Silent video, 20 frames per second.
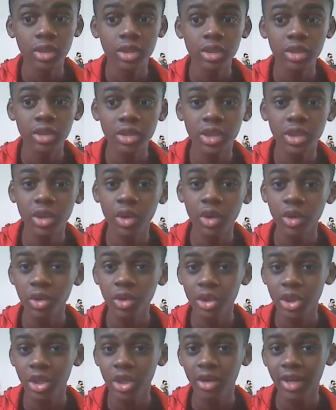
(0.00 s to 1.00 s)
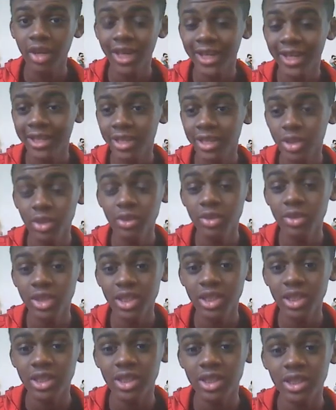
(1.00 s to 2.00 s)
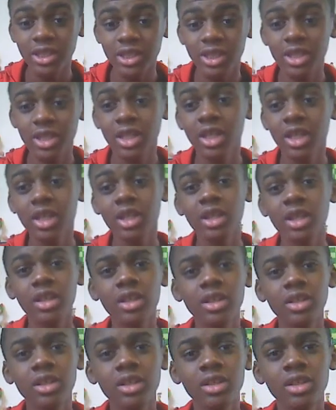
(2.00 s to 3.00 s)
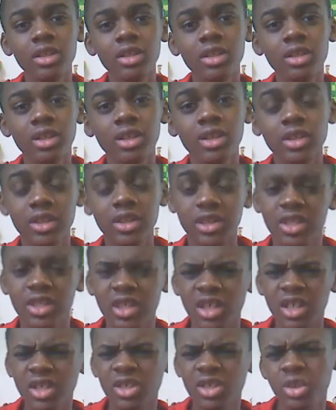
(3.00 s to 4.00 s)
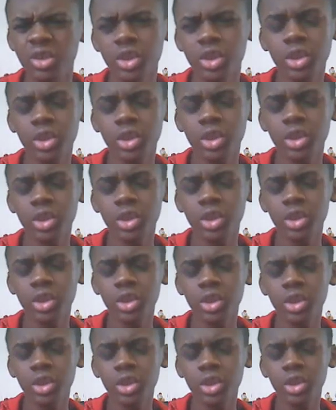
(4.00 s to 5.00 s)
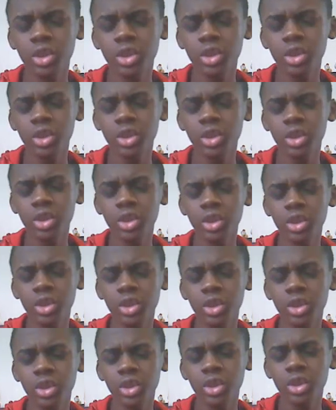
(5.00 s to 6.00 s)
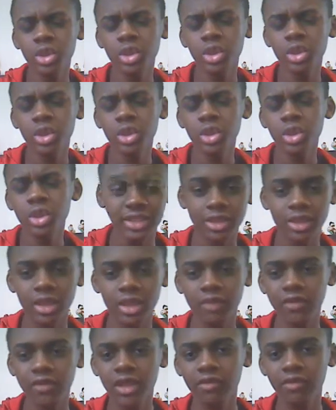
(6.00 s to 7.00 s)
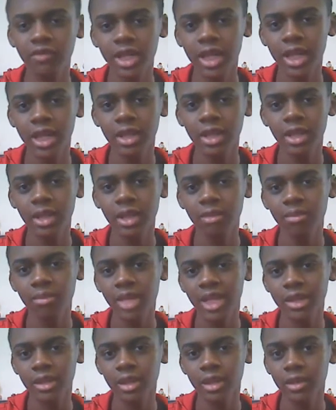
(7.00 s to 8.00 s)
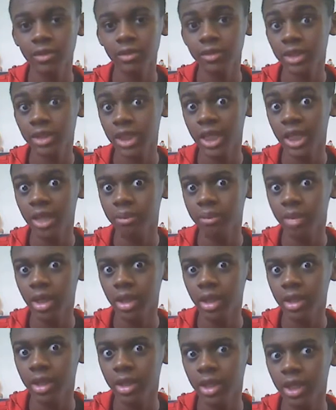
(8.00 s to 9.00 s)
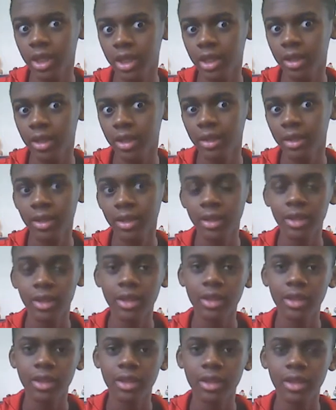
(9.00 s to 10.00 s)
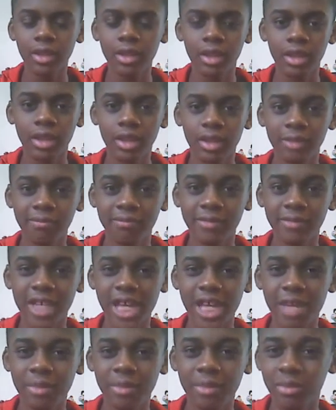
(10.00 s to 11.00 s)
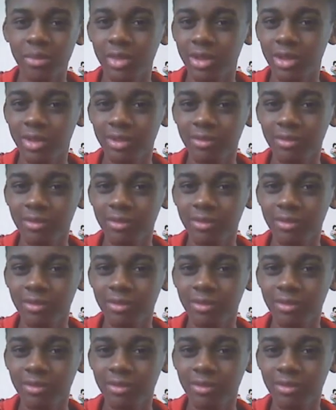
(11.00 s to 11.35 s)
So, show had two seasons. Seasons. And also the show was really popular with its merchandising and stuff. Even had a McDonald's and Burger King uh, Happy Meal